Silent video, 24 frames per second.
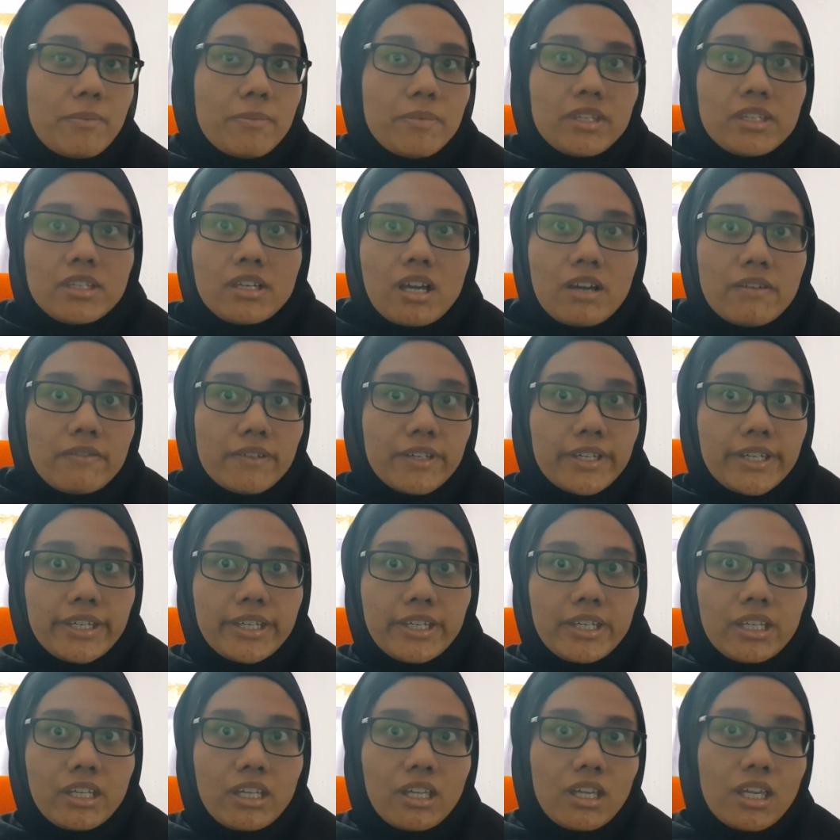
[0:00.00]
been covered
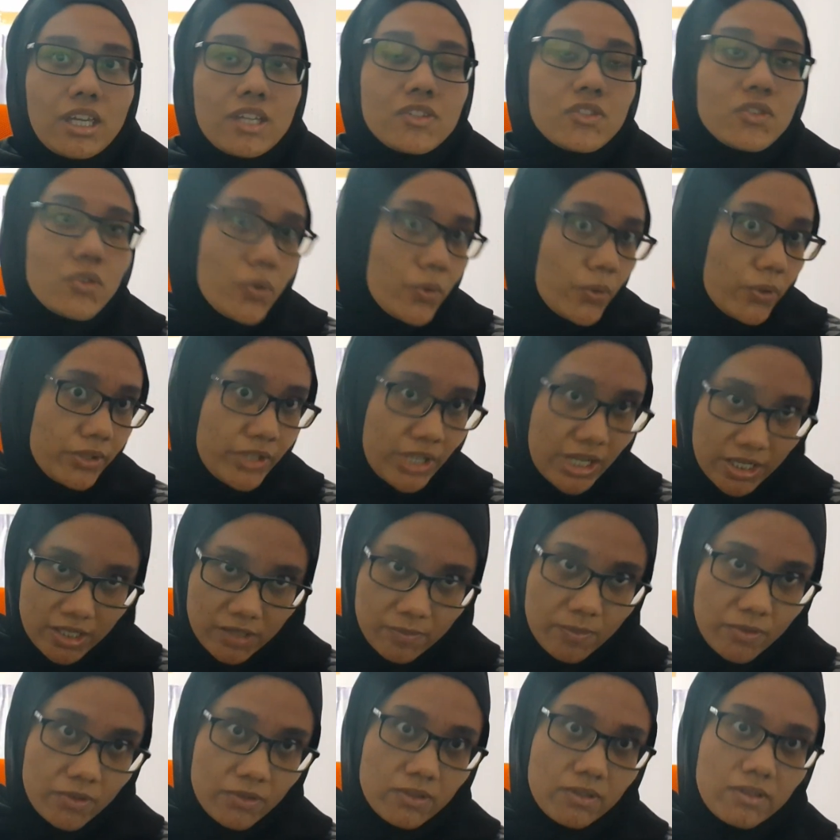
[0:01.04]
in school
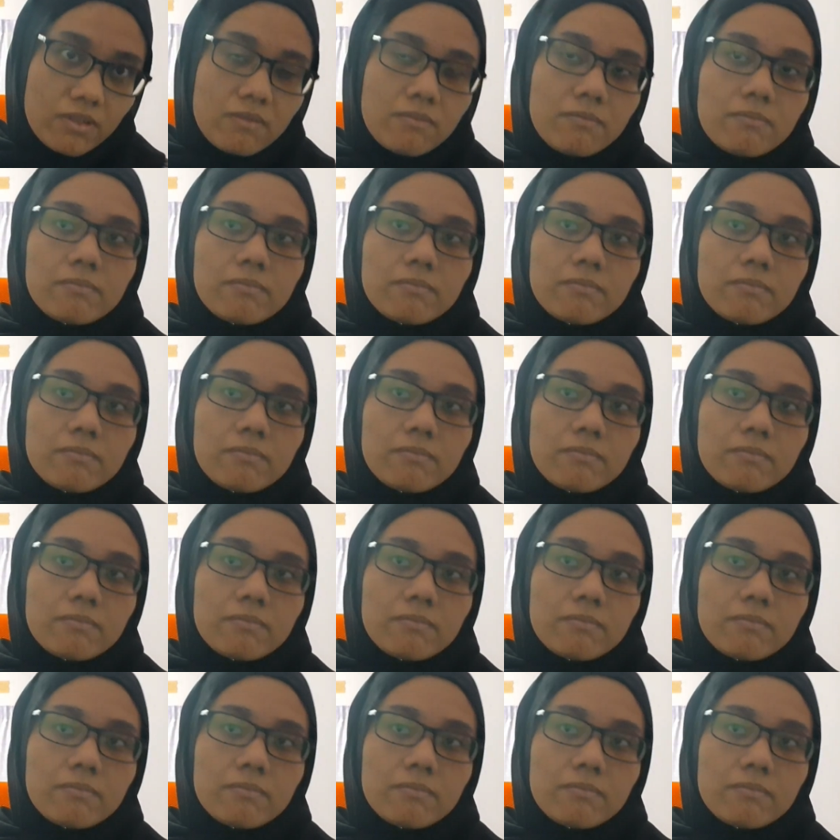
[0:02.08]
textbooks.